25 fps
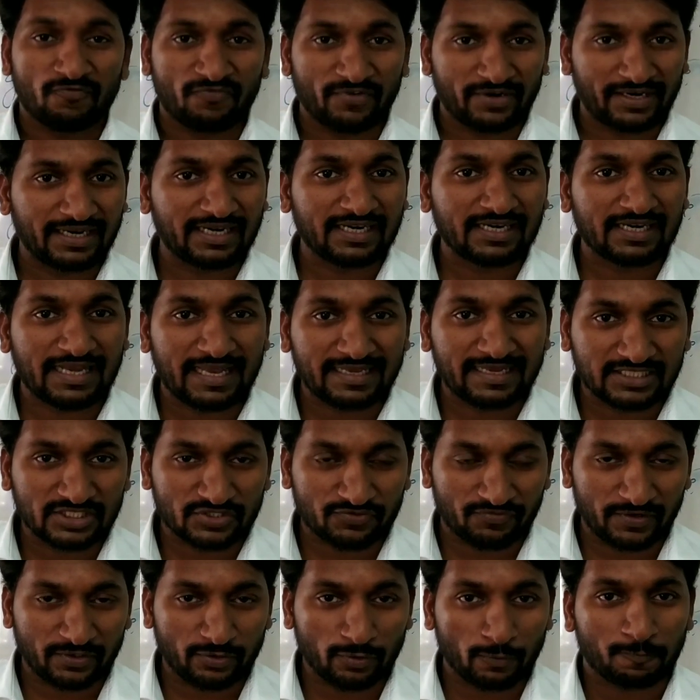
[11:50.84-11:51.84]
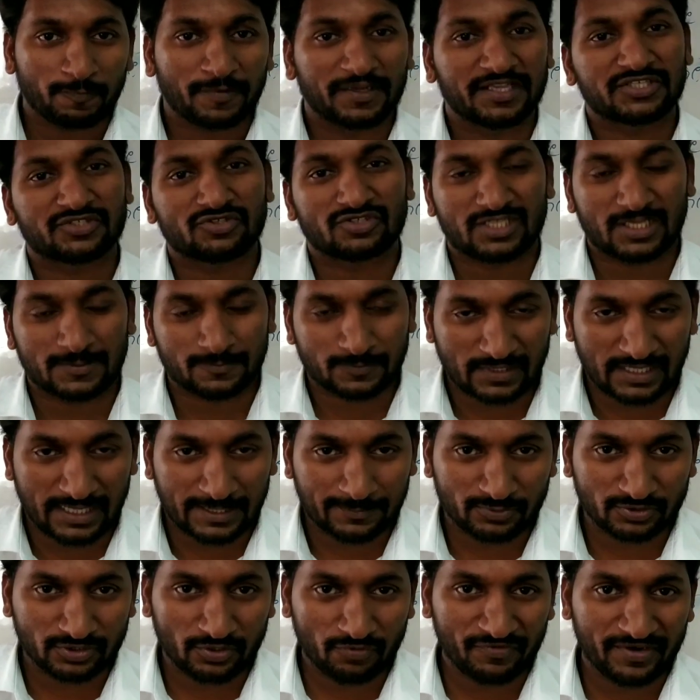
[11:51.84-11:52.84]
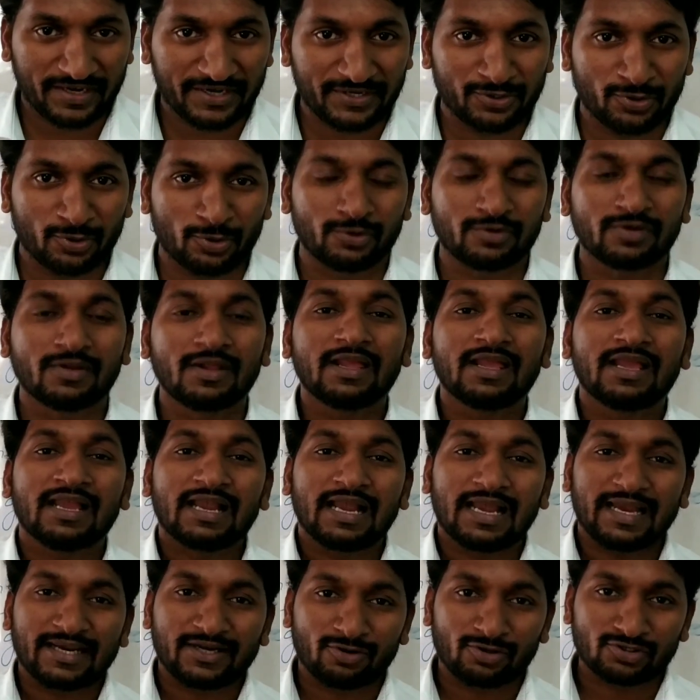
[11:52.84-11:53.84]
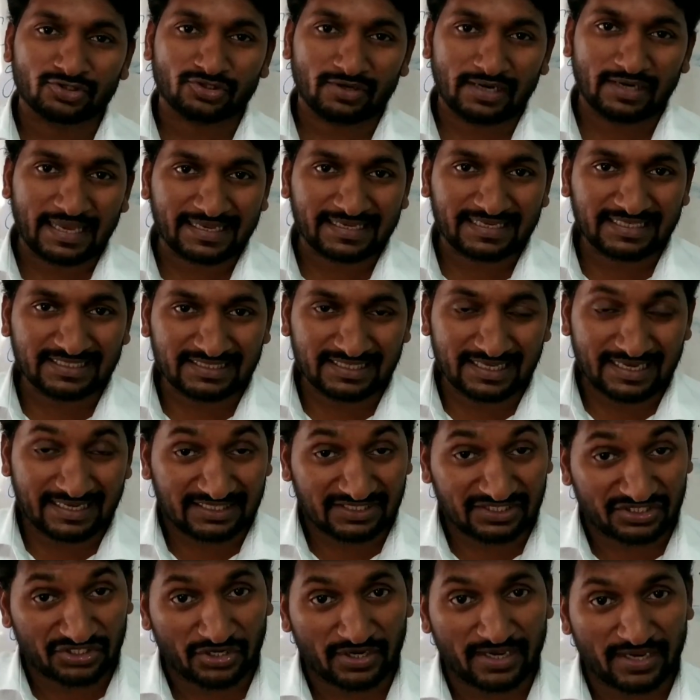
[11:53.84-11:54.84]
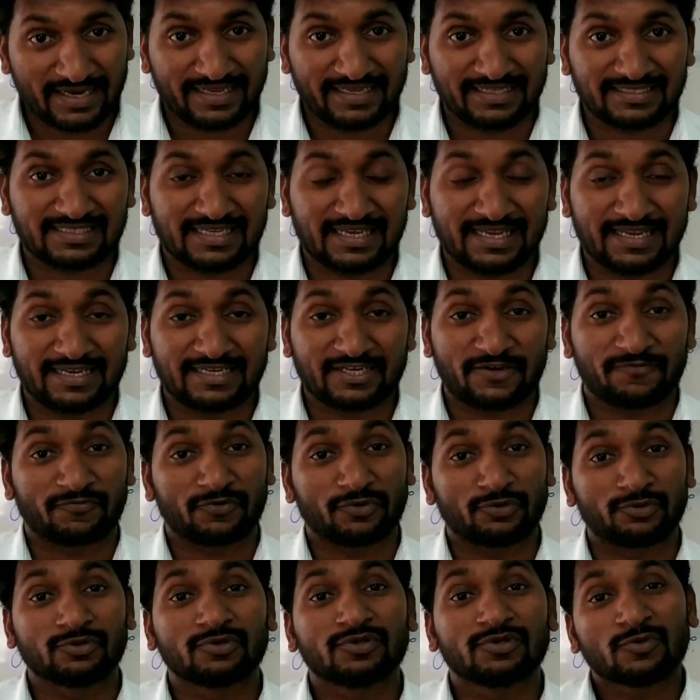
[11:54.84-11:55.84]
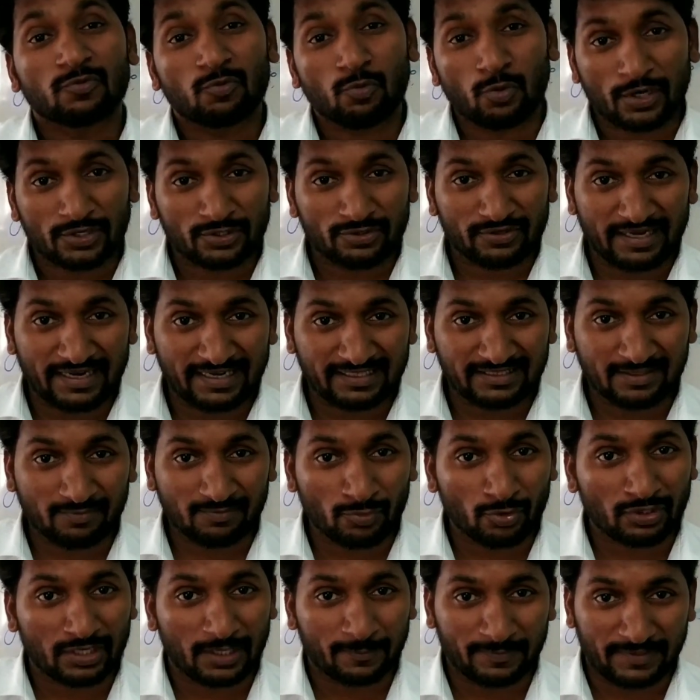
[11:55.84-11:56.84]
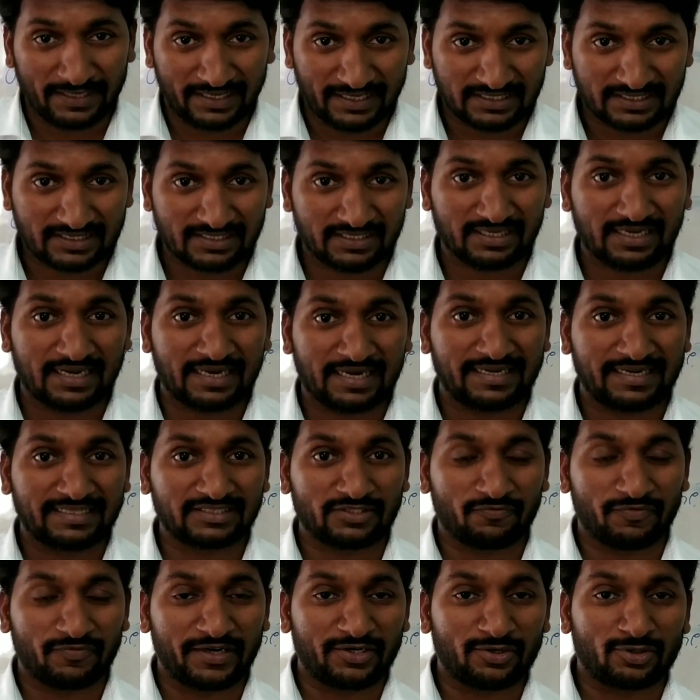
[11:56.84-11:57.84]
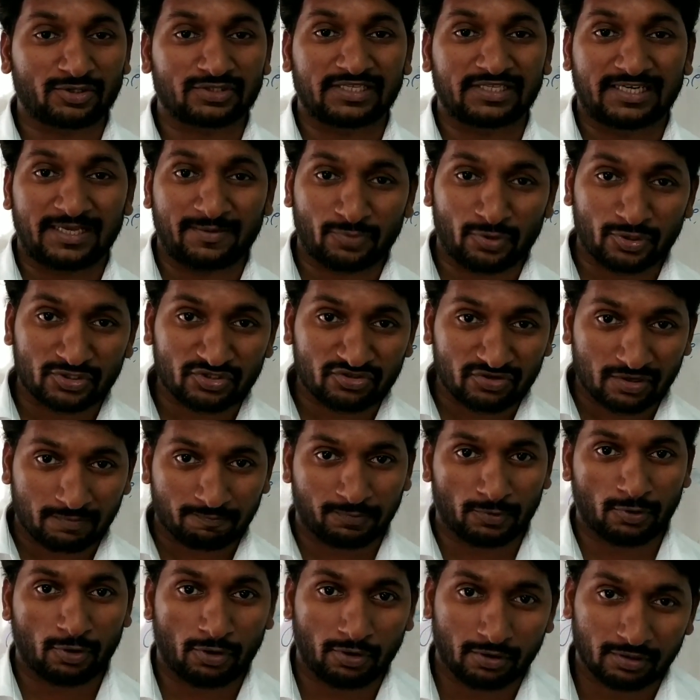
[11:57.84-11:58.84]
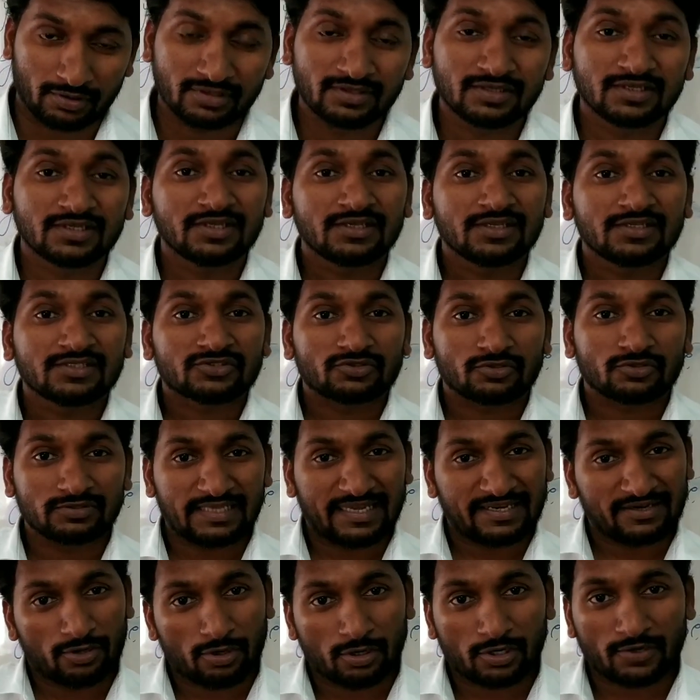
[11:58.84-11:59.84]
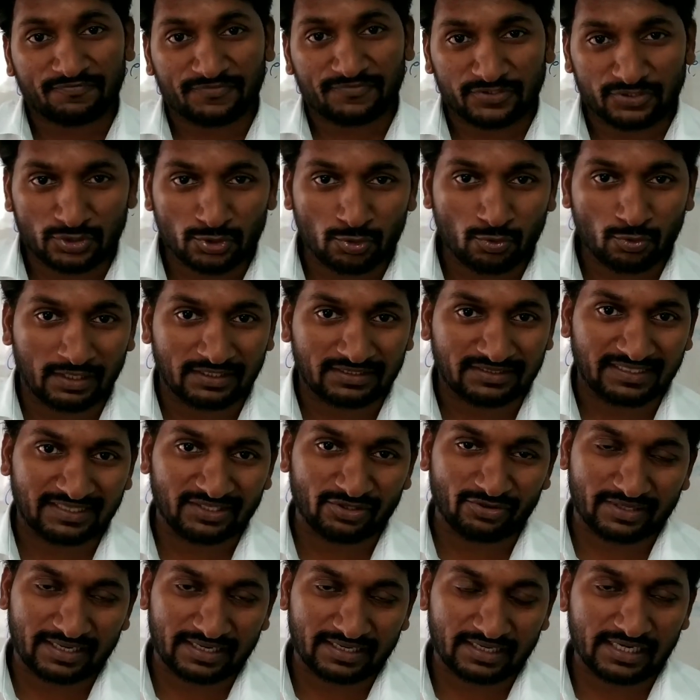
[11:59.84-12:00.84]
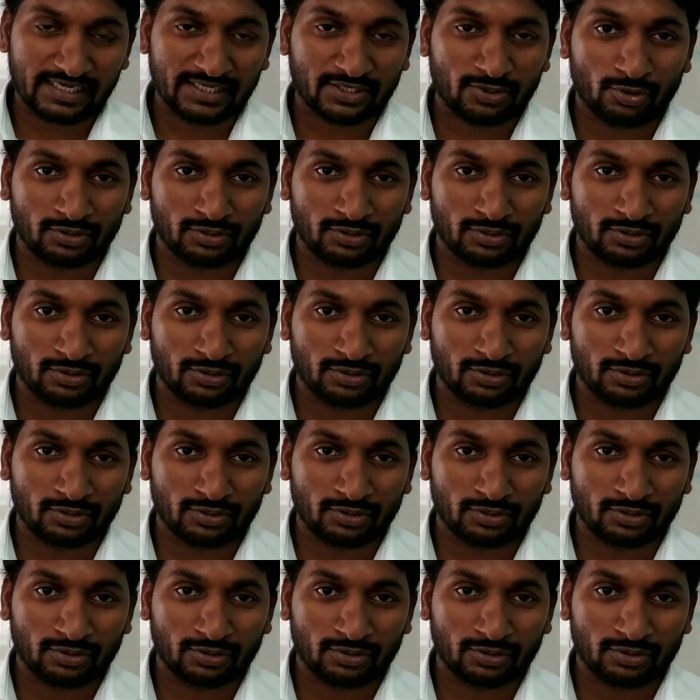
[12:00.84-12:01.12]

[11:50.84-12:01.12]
If you really like this video, please do subscribe to the video and also like it and share it. And if you want to get more updates regarding the videos that I'm going to upload, so then all of you do one thing, you can